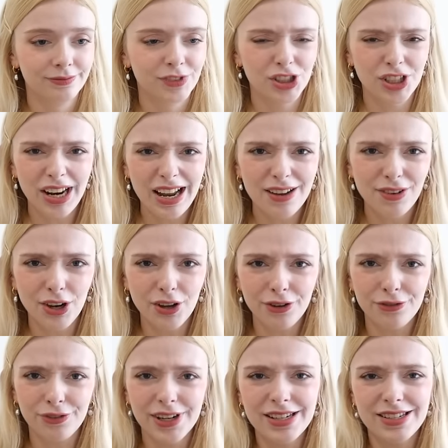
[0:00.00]
Should I have a look
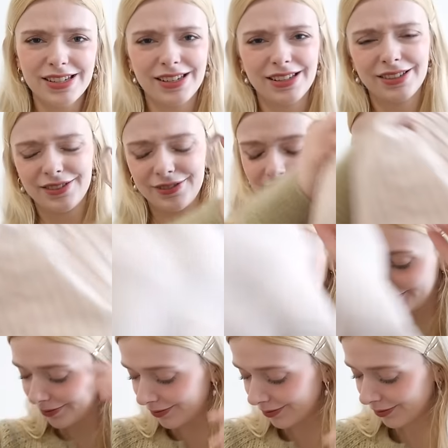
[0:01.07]
for it?
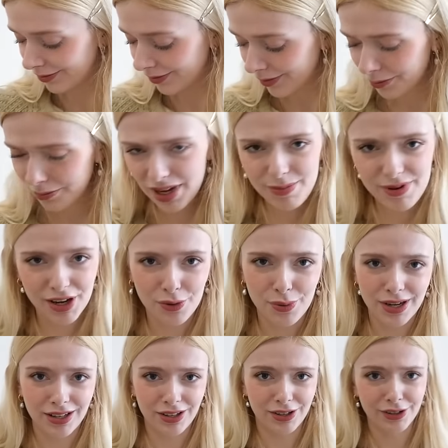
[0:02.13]
Maybe a
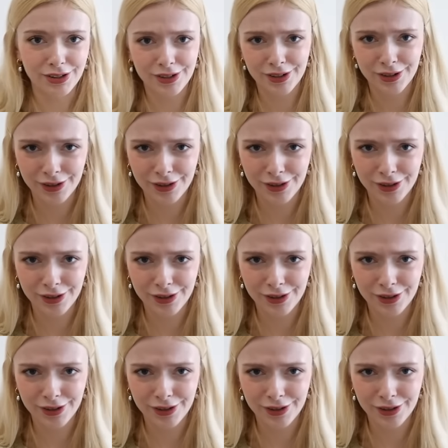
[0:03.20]
quick look.